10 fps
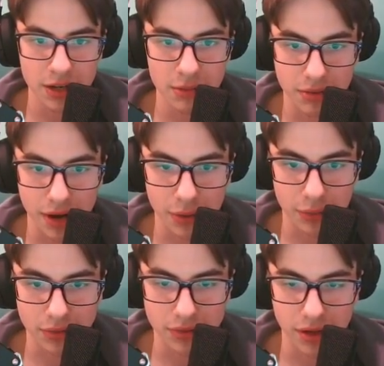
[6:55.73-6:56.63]

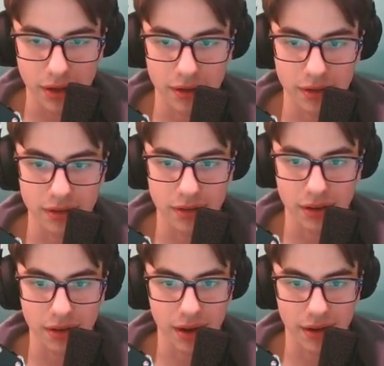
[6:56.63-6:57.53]
proud and
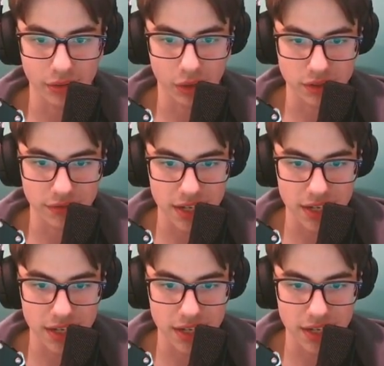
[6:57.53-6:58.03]
have lots of